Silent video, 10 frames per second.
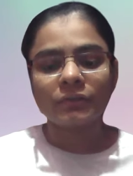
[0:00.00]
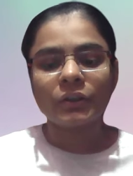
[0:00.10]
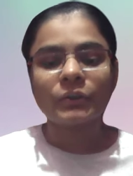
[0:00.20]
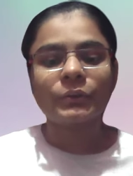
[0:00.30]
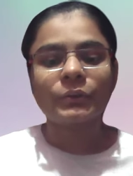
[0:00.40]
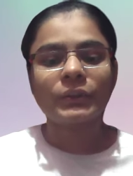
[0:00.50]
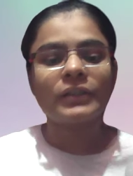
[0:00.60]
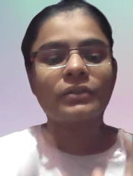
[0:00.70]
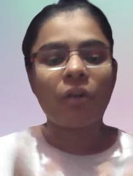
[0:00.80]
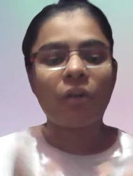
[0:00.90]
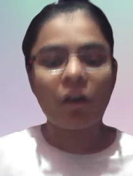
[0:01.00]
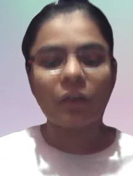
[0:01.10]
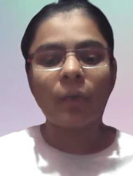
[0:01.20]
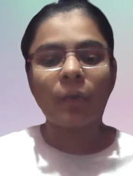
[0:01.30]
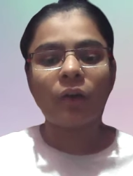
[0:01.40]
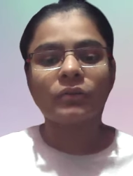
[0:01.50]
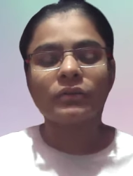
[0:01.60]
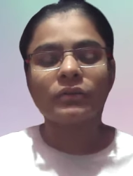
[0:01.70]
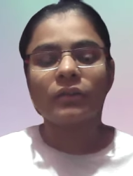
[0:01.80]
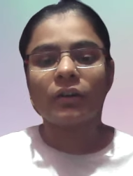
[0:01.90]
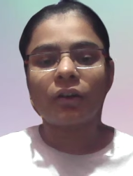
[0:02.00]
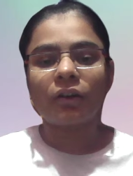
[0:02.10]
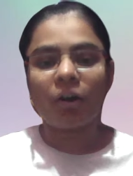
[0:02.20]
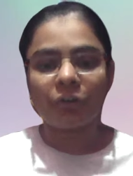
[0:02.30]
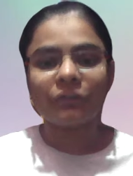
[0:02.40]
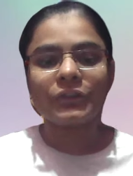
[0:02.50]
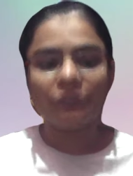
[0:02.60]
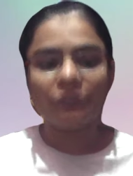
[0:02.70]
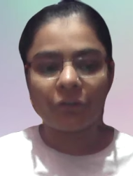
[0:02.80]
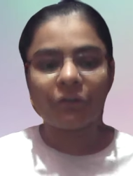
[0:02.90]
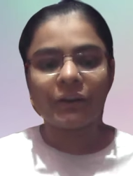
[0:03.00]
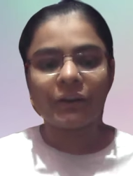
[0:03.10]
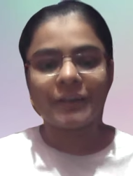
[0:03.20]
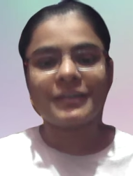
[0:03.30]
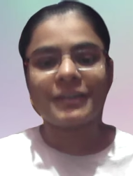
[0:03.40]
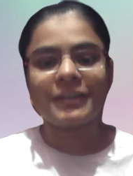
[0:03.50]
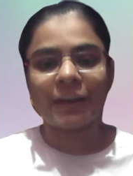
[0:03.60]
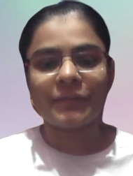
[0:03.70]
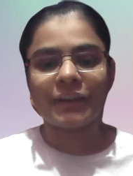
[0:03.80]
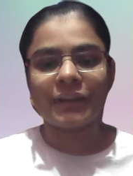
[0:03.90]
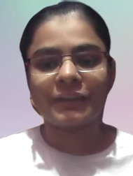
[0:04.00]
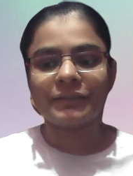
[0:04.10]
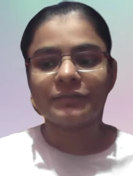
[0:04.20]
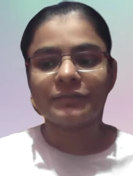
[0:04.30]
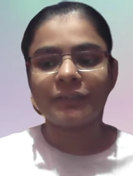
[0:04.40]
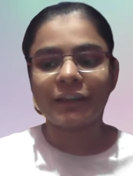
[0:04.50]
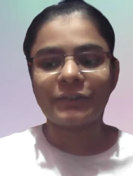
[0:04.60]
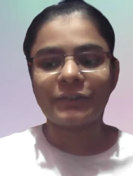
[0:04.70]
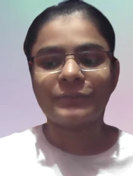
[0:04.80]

So this all about of the software testing life cycle. Thank you.